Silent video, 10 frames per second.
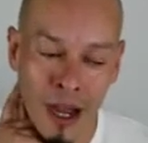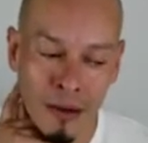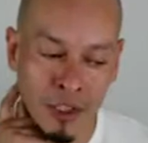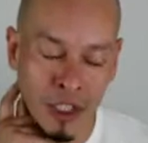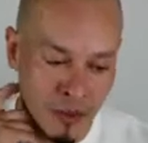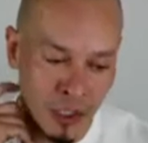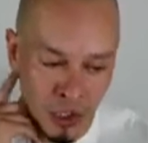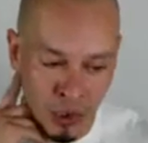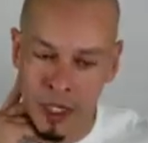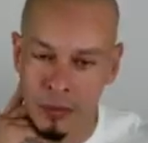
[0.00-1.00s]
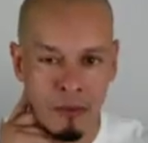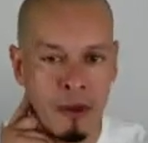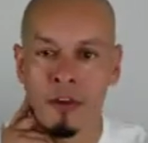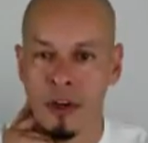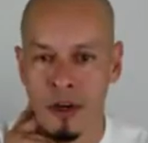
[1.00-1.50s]
she's trained with me
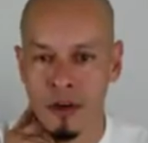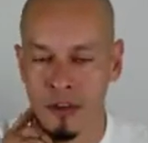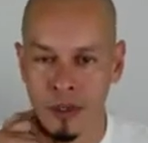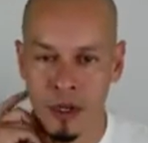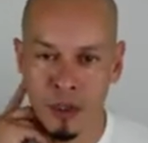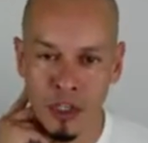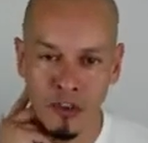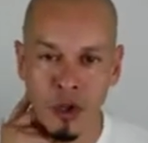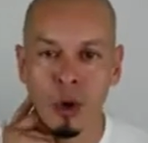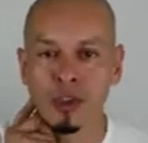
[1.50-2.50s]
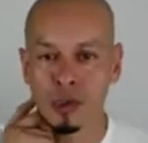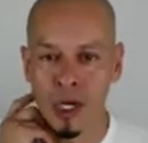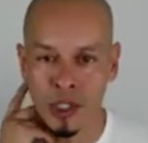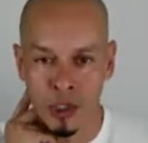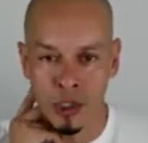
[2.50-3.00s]
for years. So, she's no
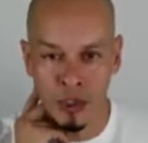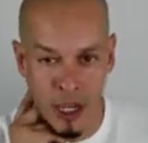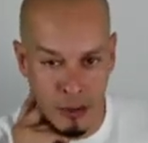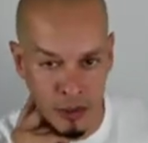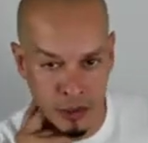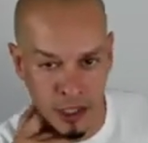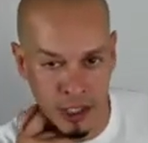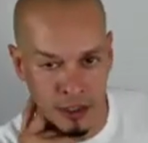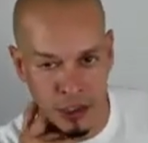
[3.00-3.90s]
stranger to kettlebell training.